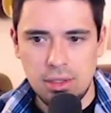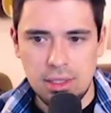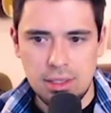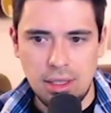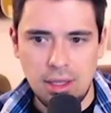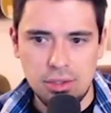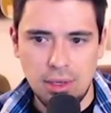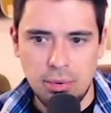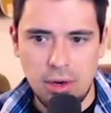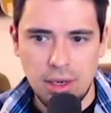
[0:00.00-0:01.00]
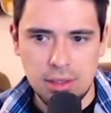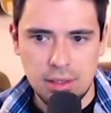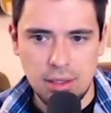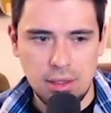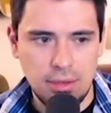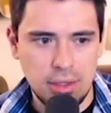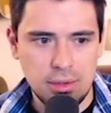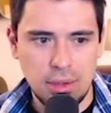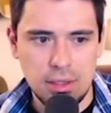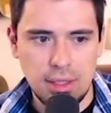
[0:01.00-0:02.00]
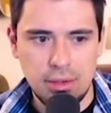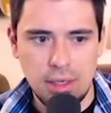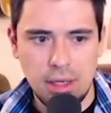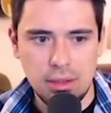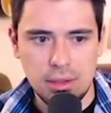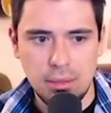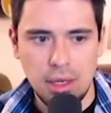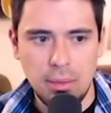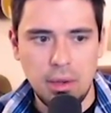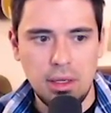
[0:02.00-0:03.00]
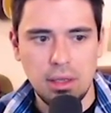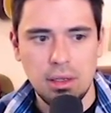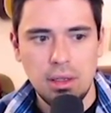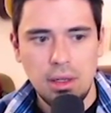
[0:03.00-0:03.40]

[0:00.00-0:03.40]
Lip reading: This is a luxury product still, even at $27, in my opinion.